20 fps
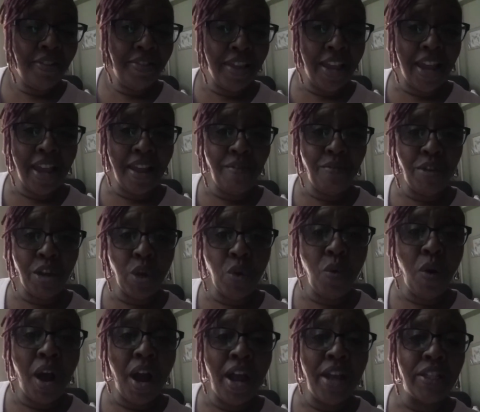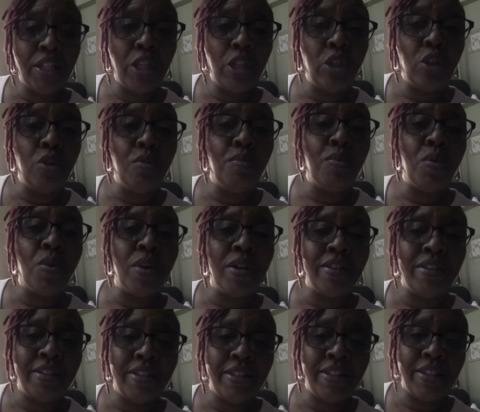that requires a little more
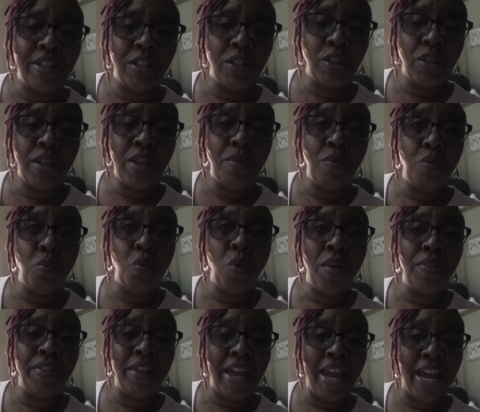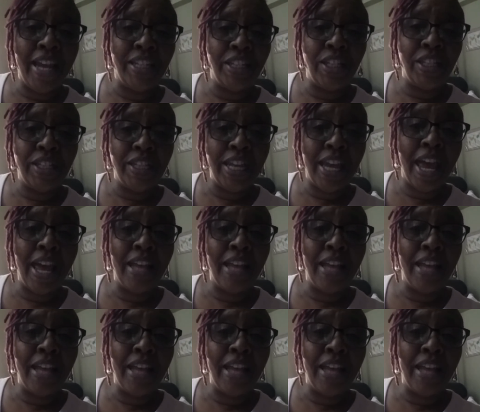assistance than what the agency